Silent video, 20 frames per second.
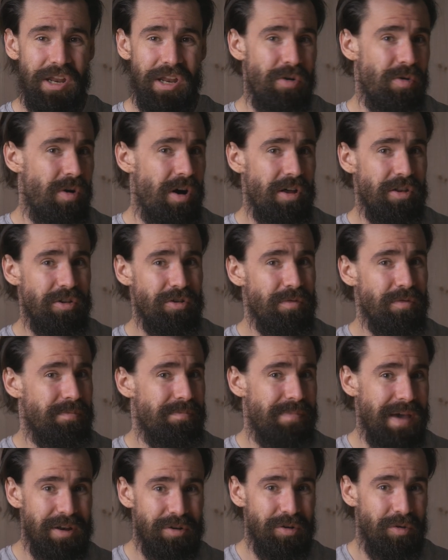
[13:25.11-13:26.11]
no other
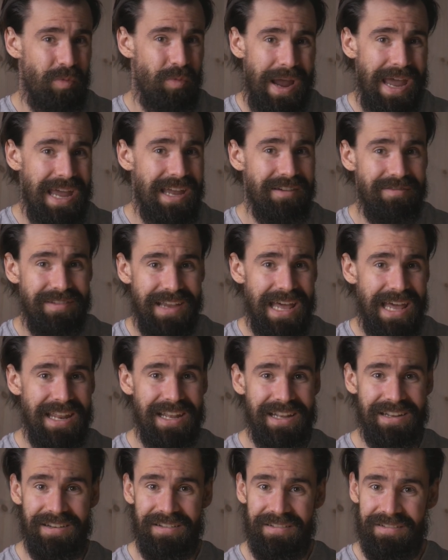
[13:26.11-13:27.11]
better way of
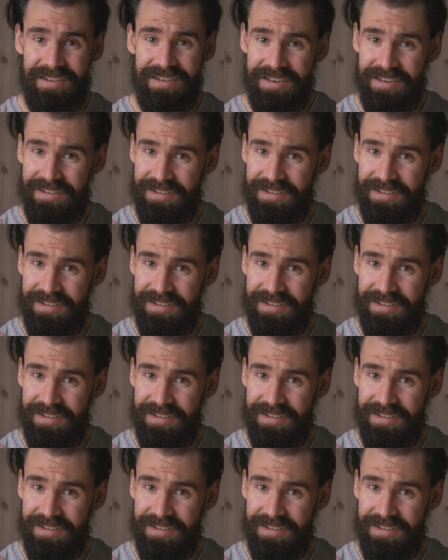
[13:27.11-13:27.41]
getting